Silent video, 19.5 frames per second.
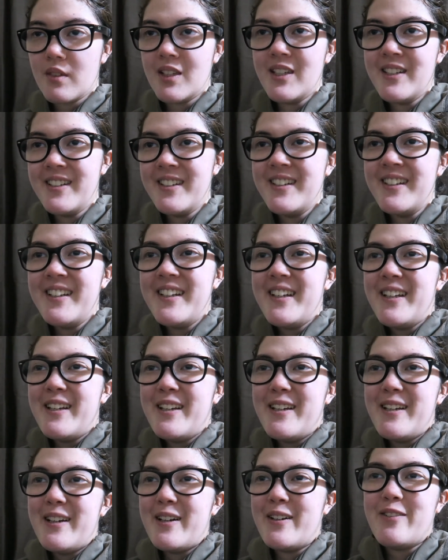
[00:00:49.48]

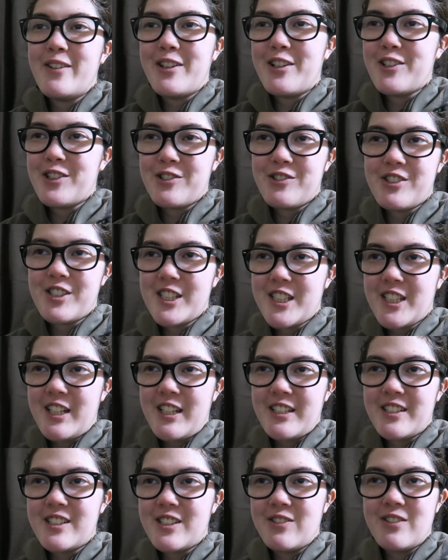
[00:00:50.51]
oh my gosh, I'm just
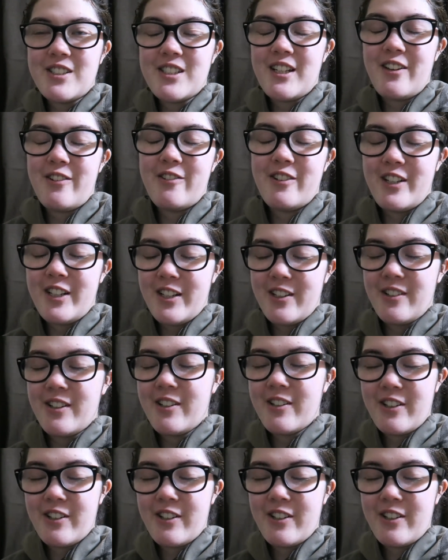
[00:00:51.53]
like so excited right now.